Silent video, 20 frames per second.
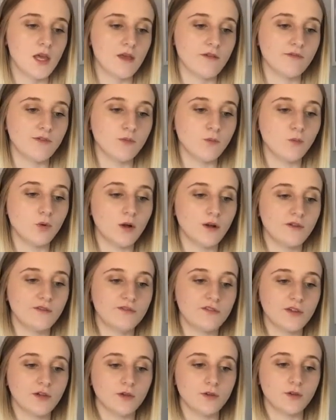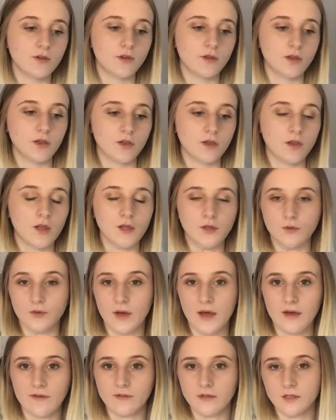If you want to feel like you're
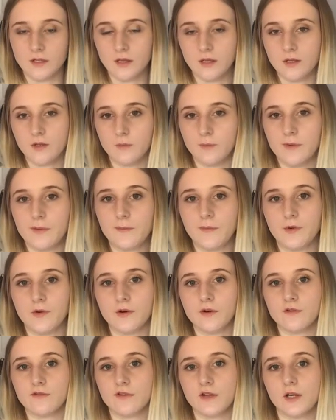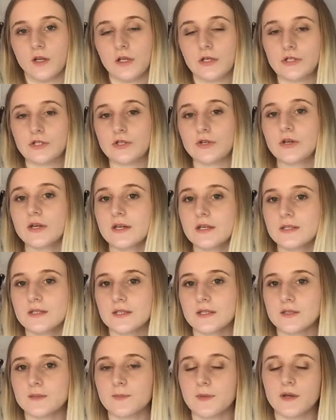having a little bit more of a luxurious
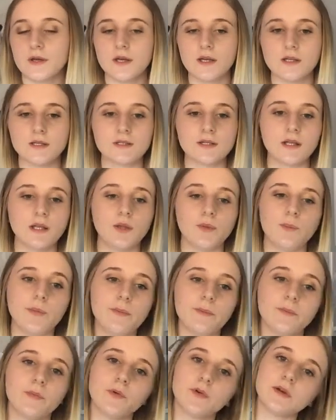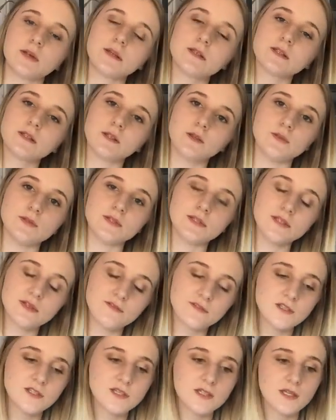experience, a little bit more
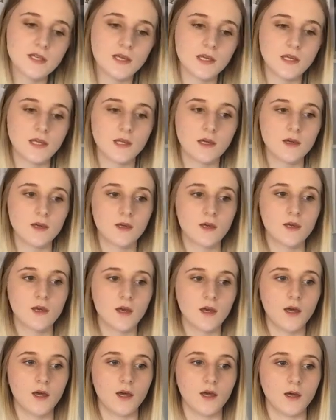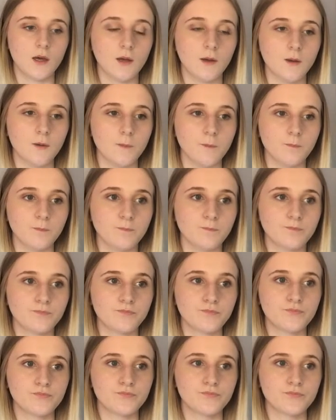exclusivity, um,
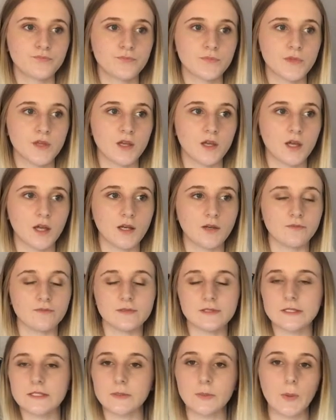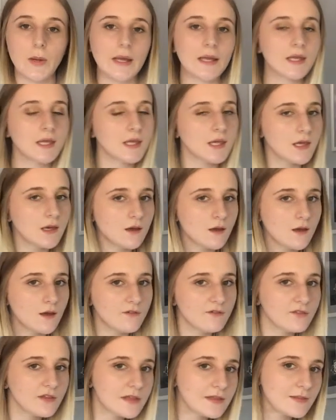a kind of
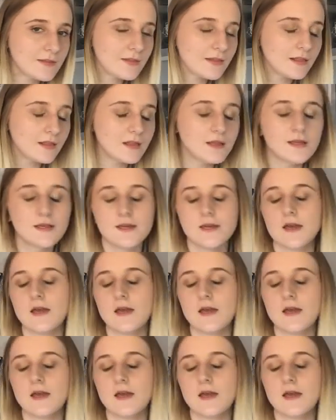swankier feel,